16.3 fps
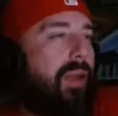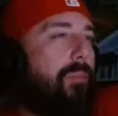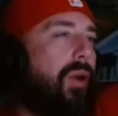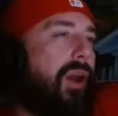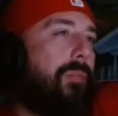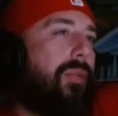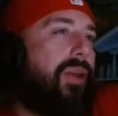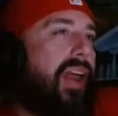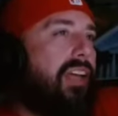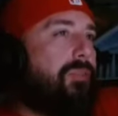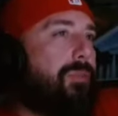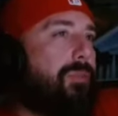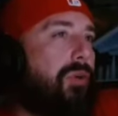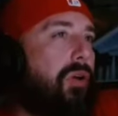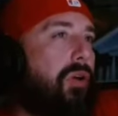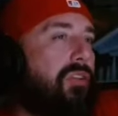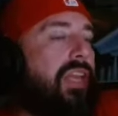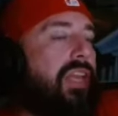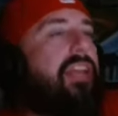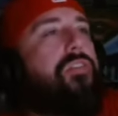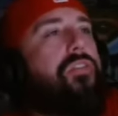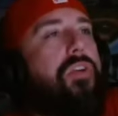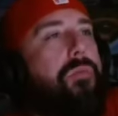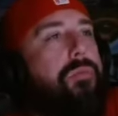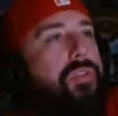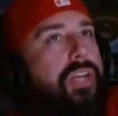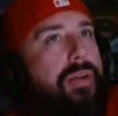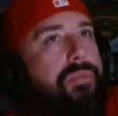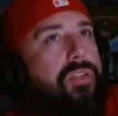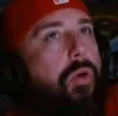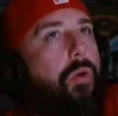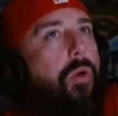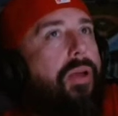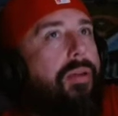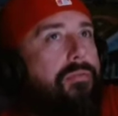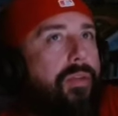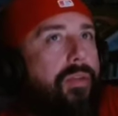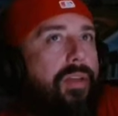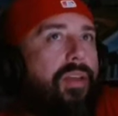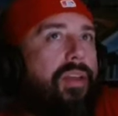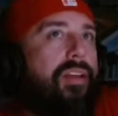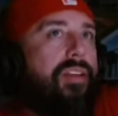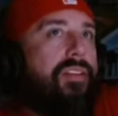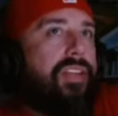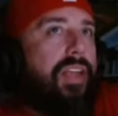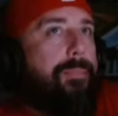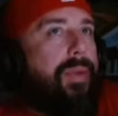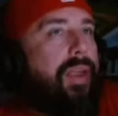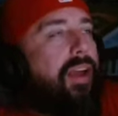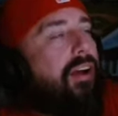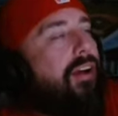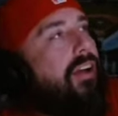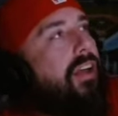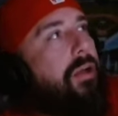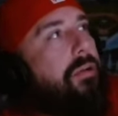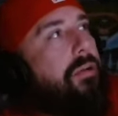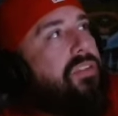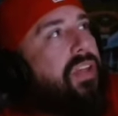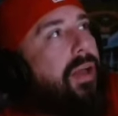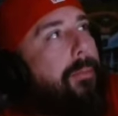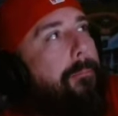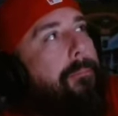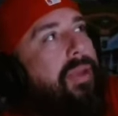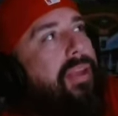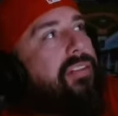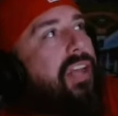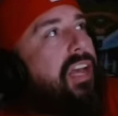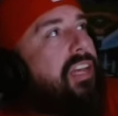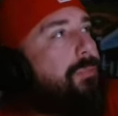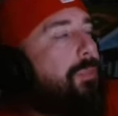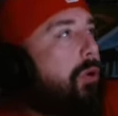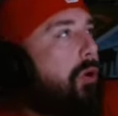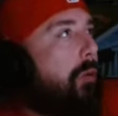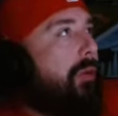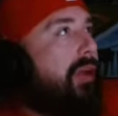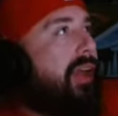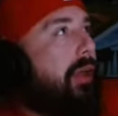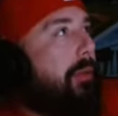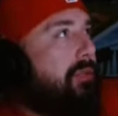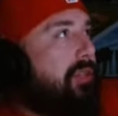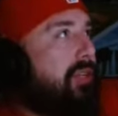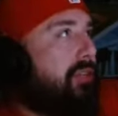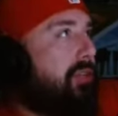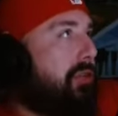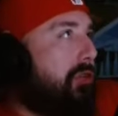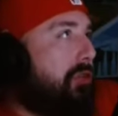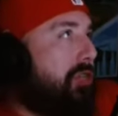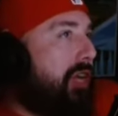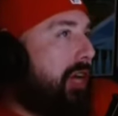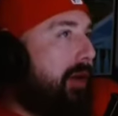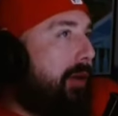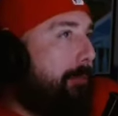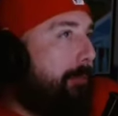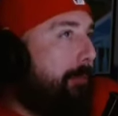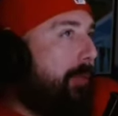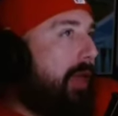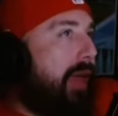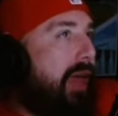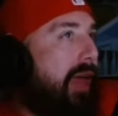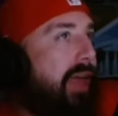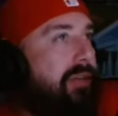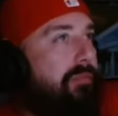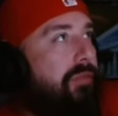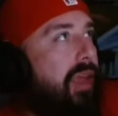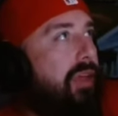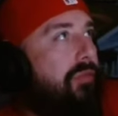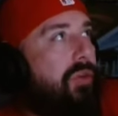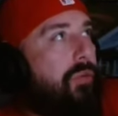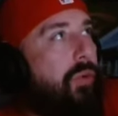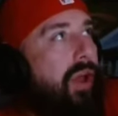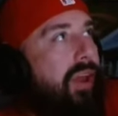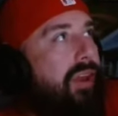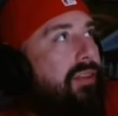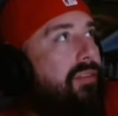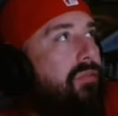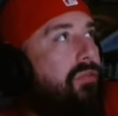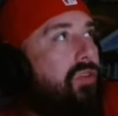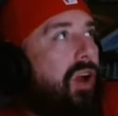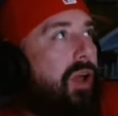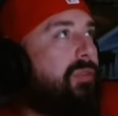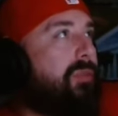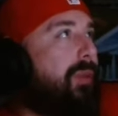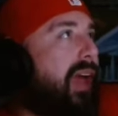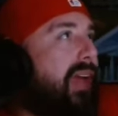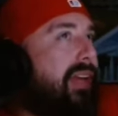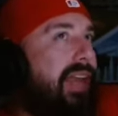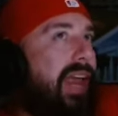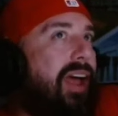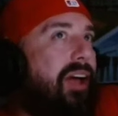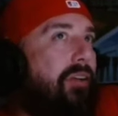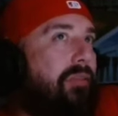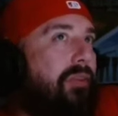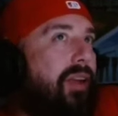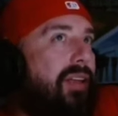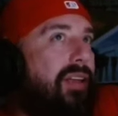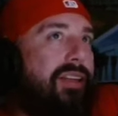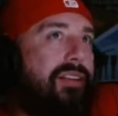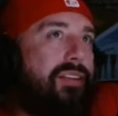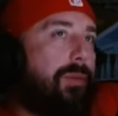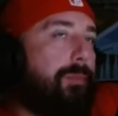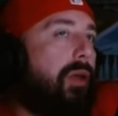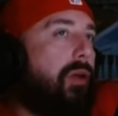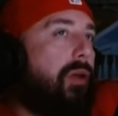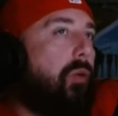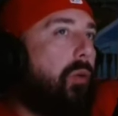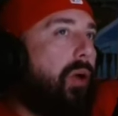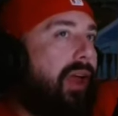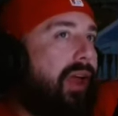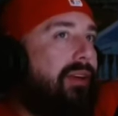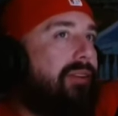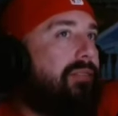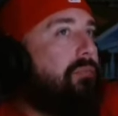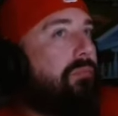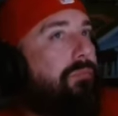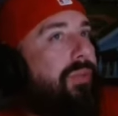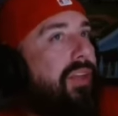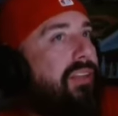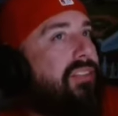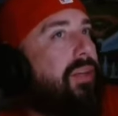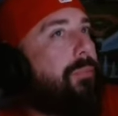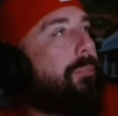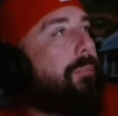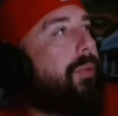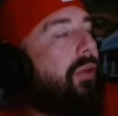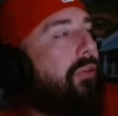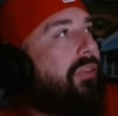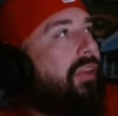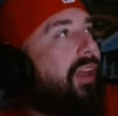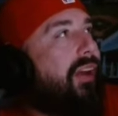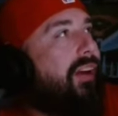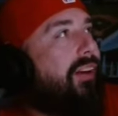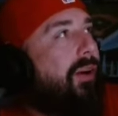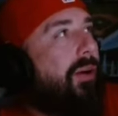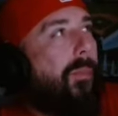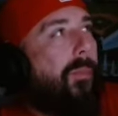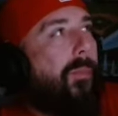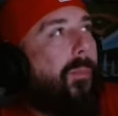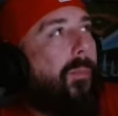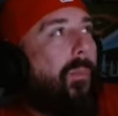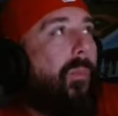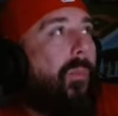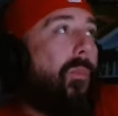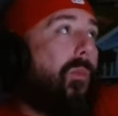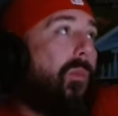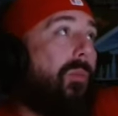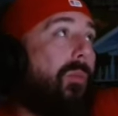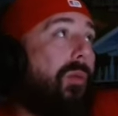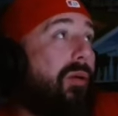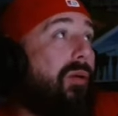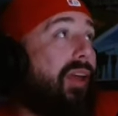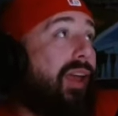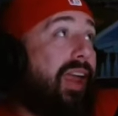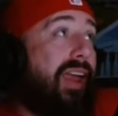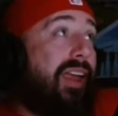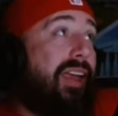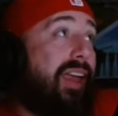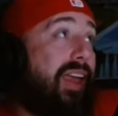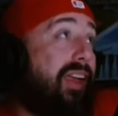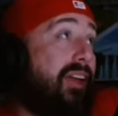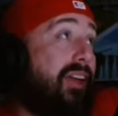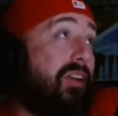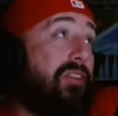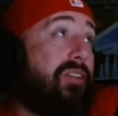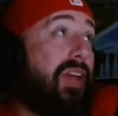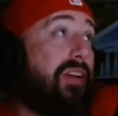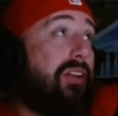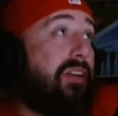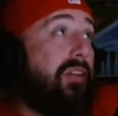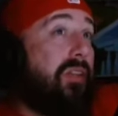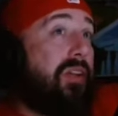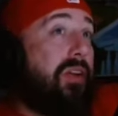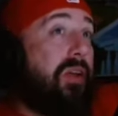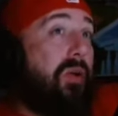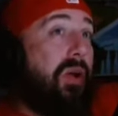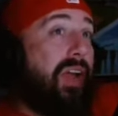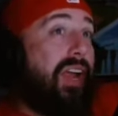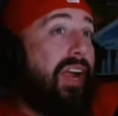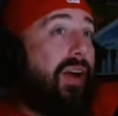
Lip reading: I mean, Aspinall's the interim champ. So if, say, Pierre goes up, beats Aspinall, becomes interim champ at heavyweight, drops back down to middleweight, picks up a belt there, maybe he could technically do it.